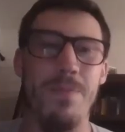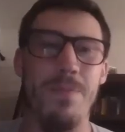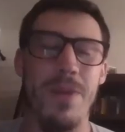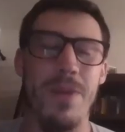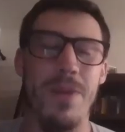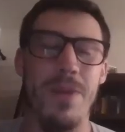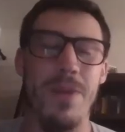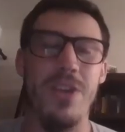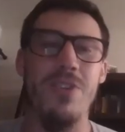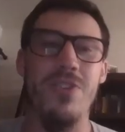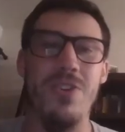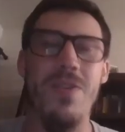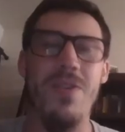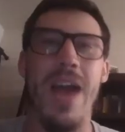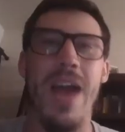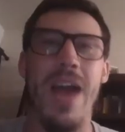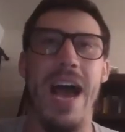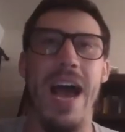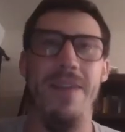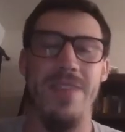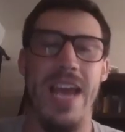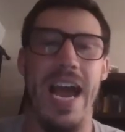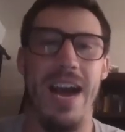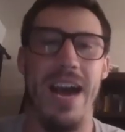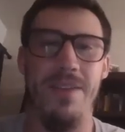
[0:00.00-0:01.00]
you do
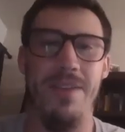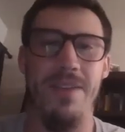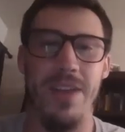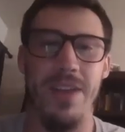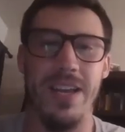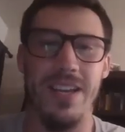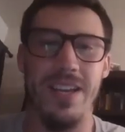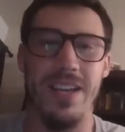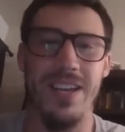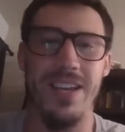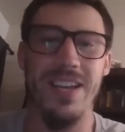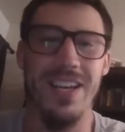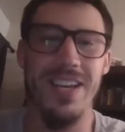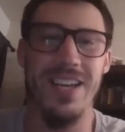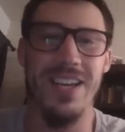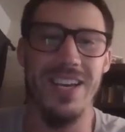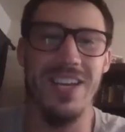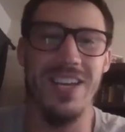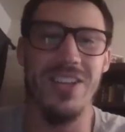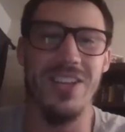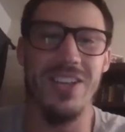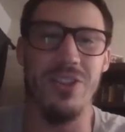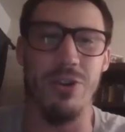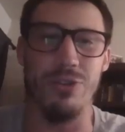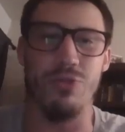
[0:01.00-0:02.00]
have to have like
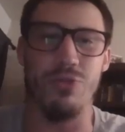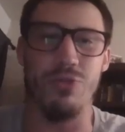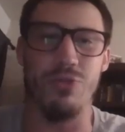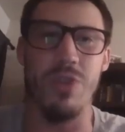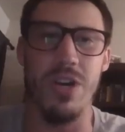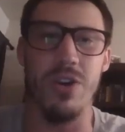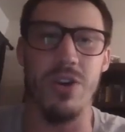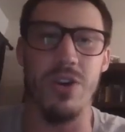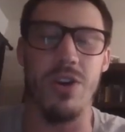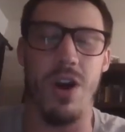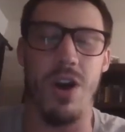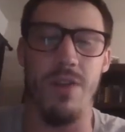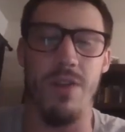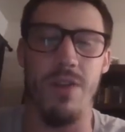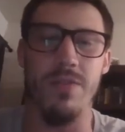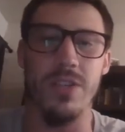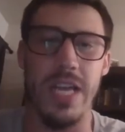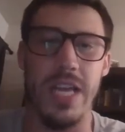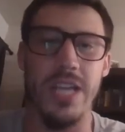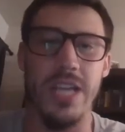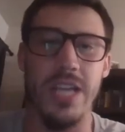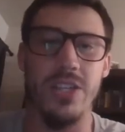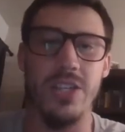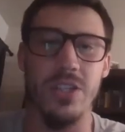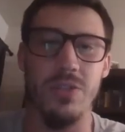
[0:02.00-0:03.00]
those real
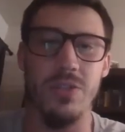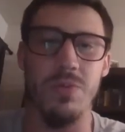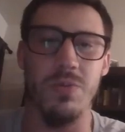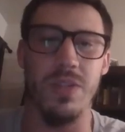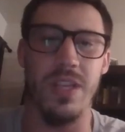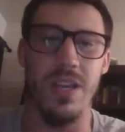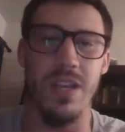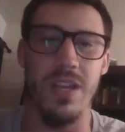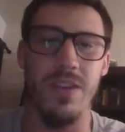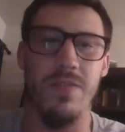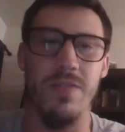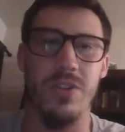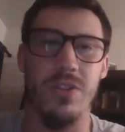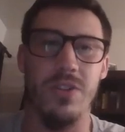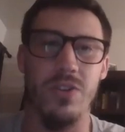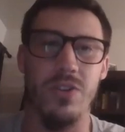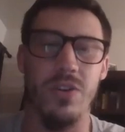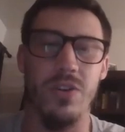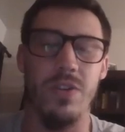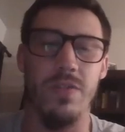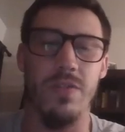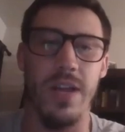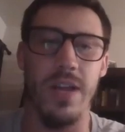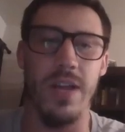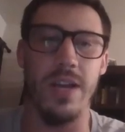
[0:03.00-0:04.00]
conversations with the
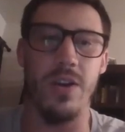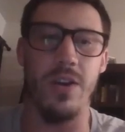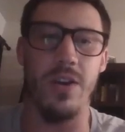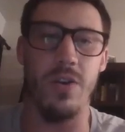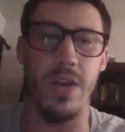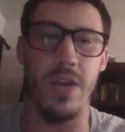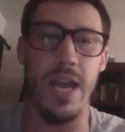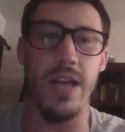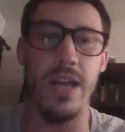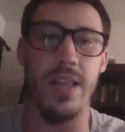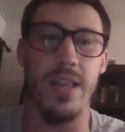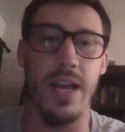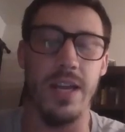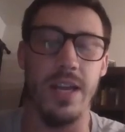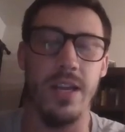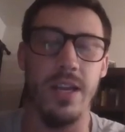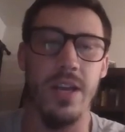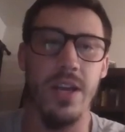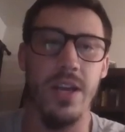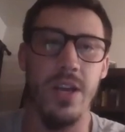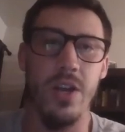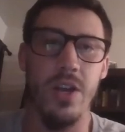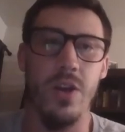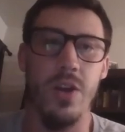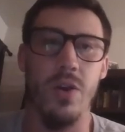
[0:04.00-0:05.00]
individual of like, okay, like
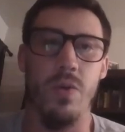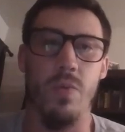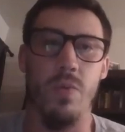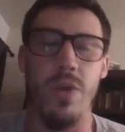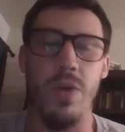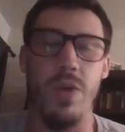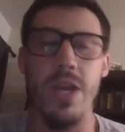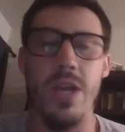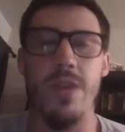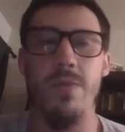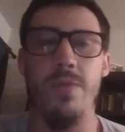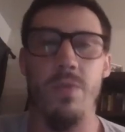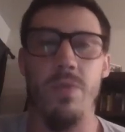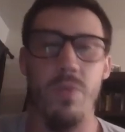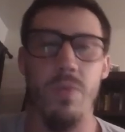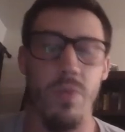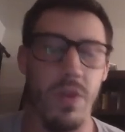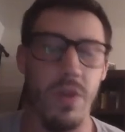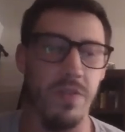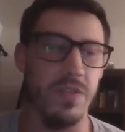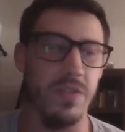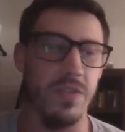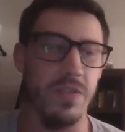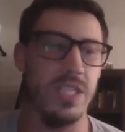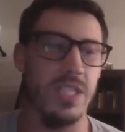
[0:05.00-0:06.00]
we've
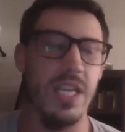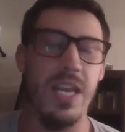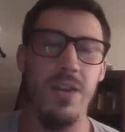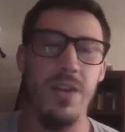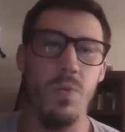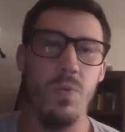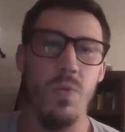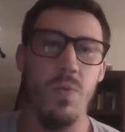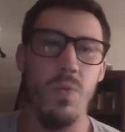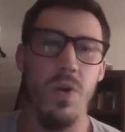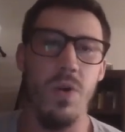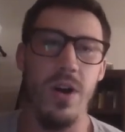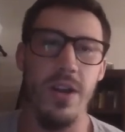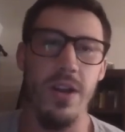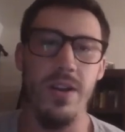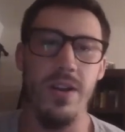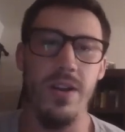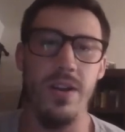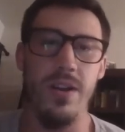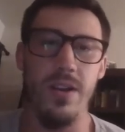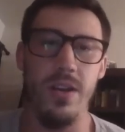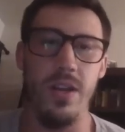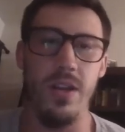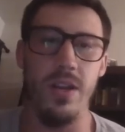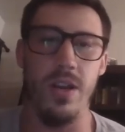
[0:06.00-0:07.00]
seen what
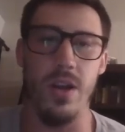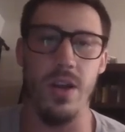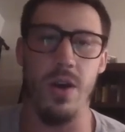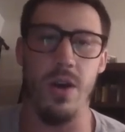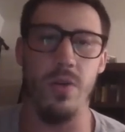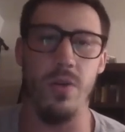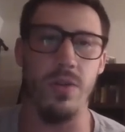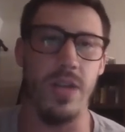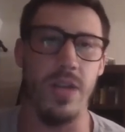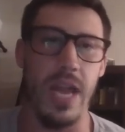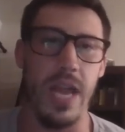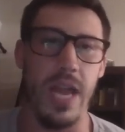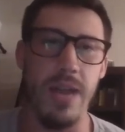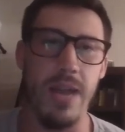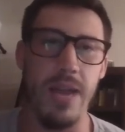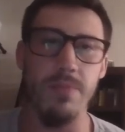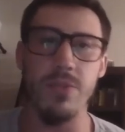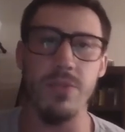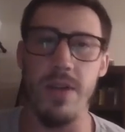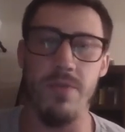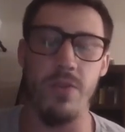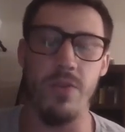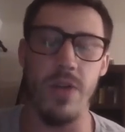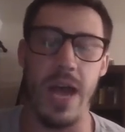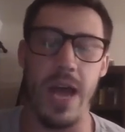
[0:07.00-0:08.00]
games
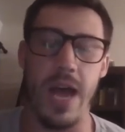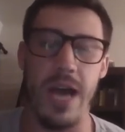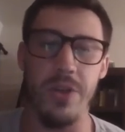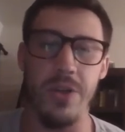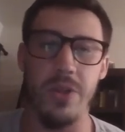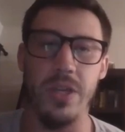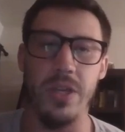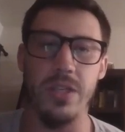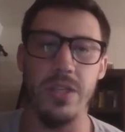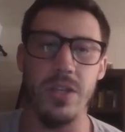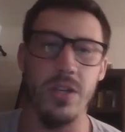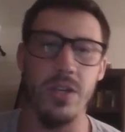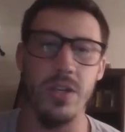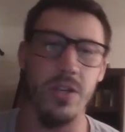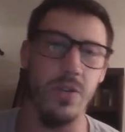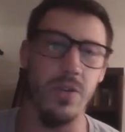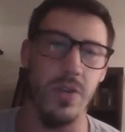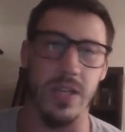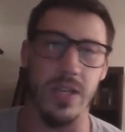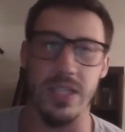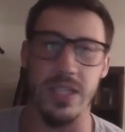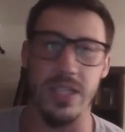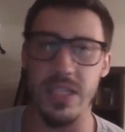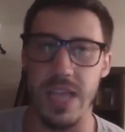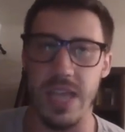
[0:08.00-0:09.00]
level athletes are
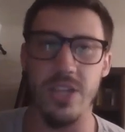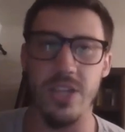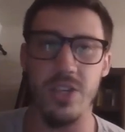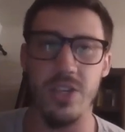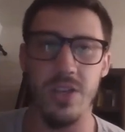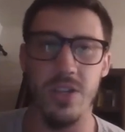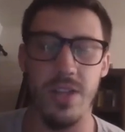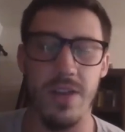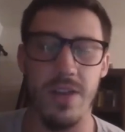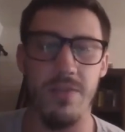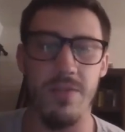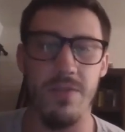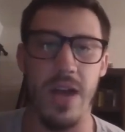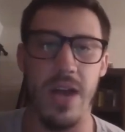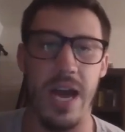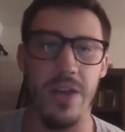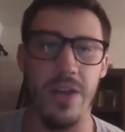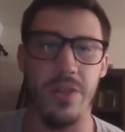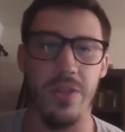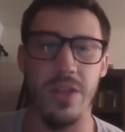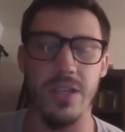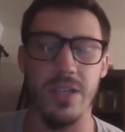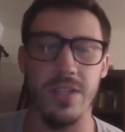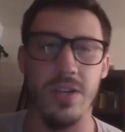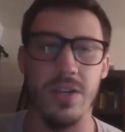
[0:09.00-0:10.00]
doing, sanctional level
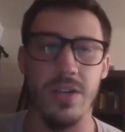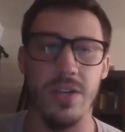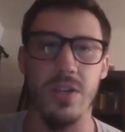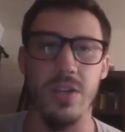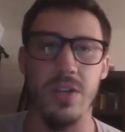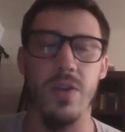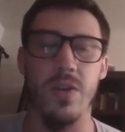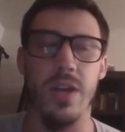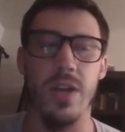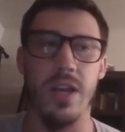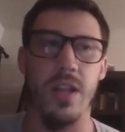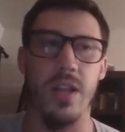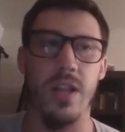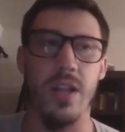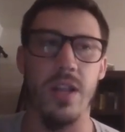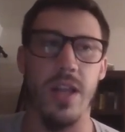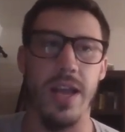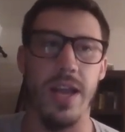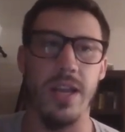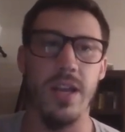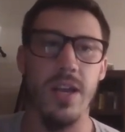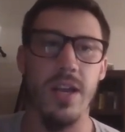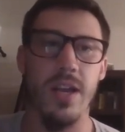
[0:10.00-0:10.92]
athletes are doing, and like,